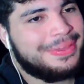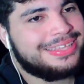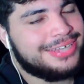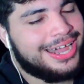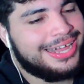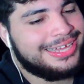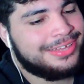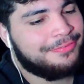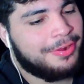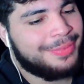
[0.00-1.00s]
be
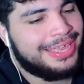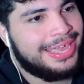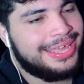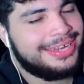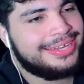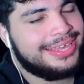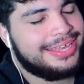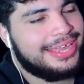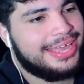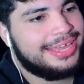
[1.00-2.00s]
dying from a head,
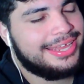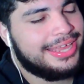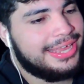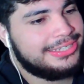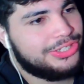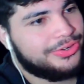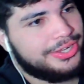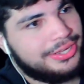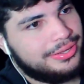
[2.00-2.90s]
head injury.